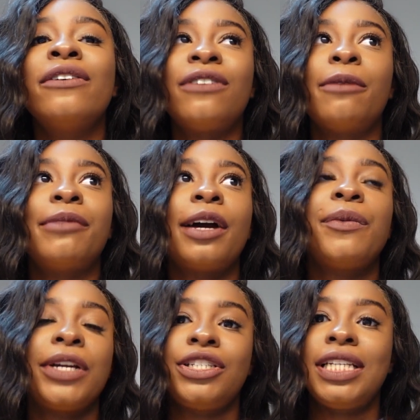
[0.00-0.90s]
from my
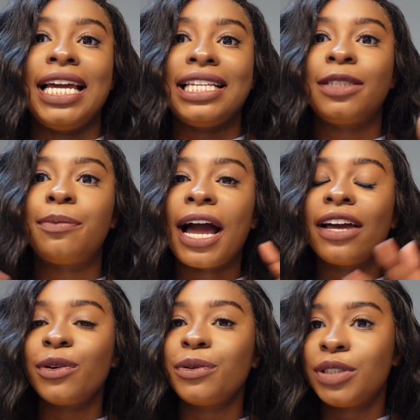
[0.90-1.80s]
wish list, but I
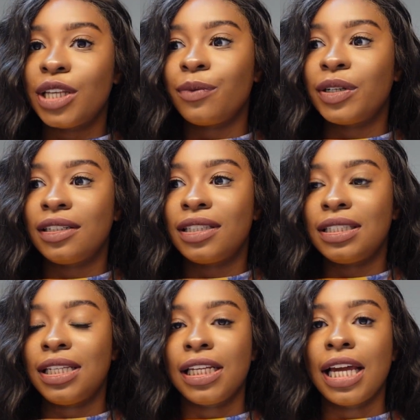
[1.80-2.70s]
also wanted to
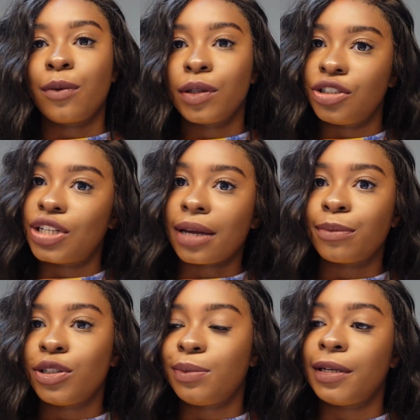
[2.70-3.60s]
see like what the
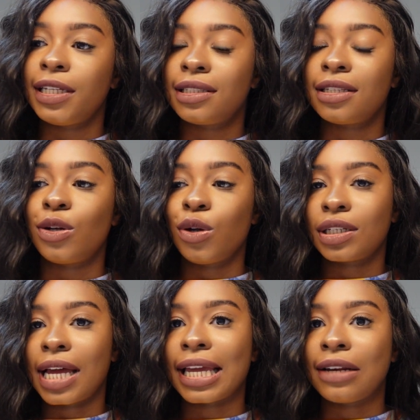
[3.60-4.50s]
Jacquemus pieces look
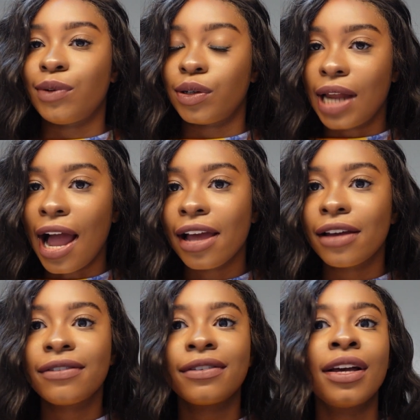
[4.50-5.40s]
like in real
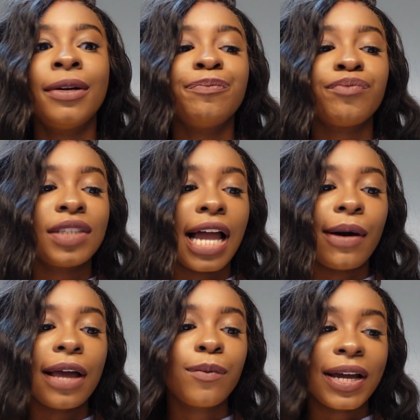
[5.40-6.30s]
life. Now,
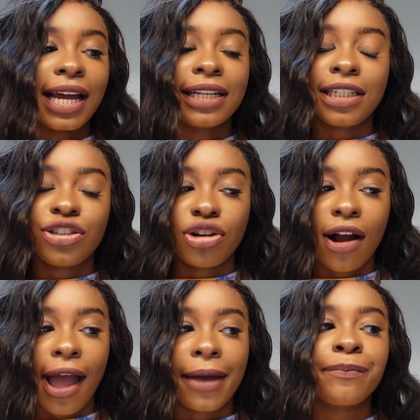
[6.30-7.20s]
I did
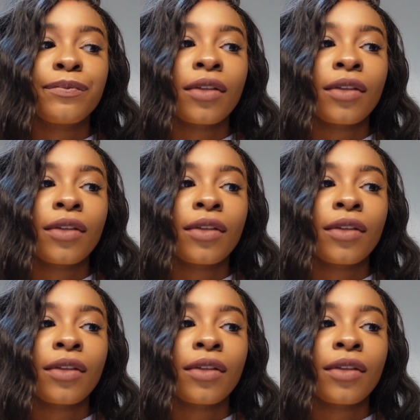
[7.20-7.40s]
try,